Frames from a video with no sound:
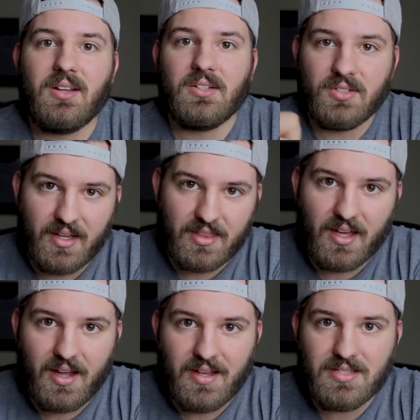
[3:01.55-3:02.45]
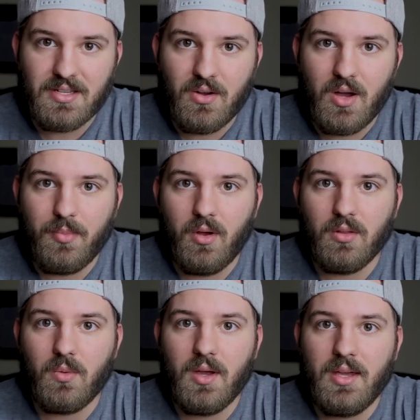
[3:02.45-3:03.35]
to crank the ISO up all
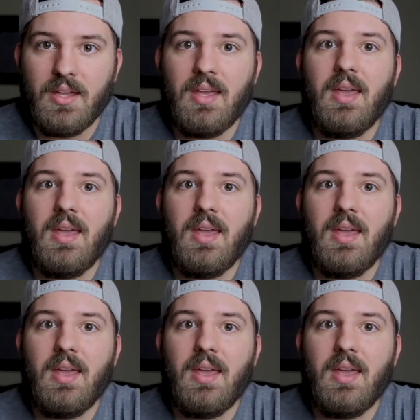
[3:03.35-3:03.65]
the way